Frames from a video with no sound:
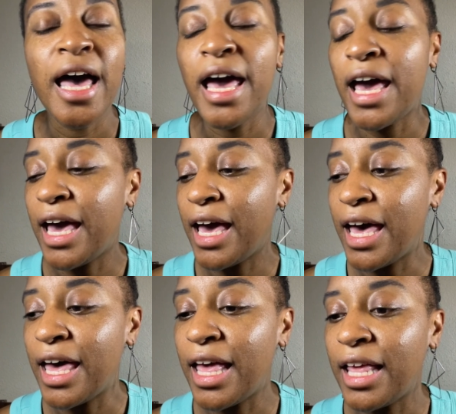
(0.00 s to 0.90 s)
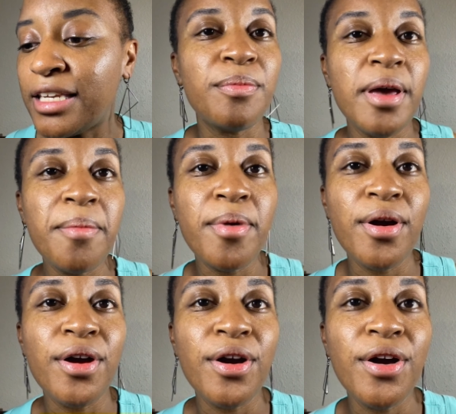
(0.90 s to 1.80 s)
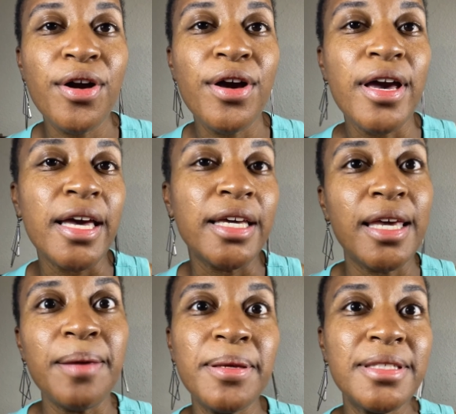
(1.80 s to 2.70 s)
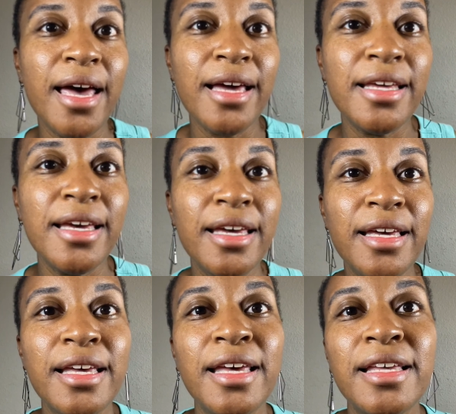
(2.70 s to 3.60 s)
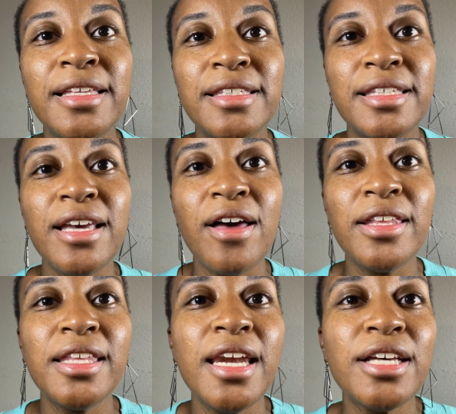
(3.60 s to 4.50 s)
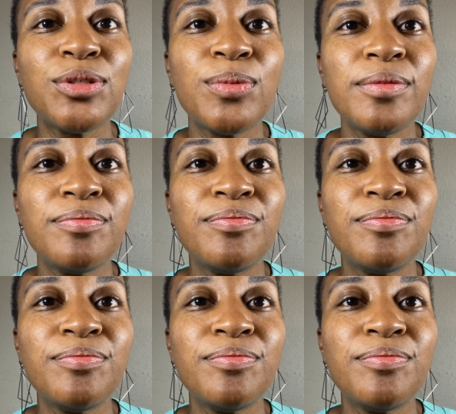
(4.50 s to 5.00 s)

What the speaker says: And remember, keep it tidy. See y'all in the next one.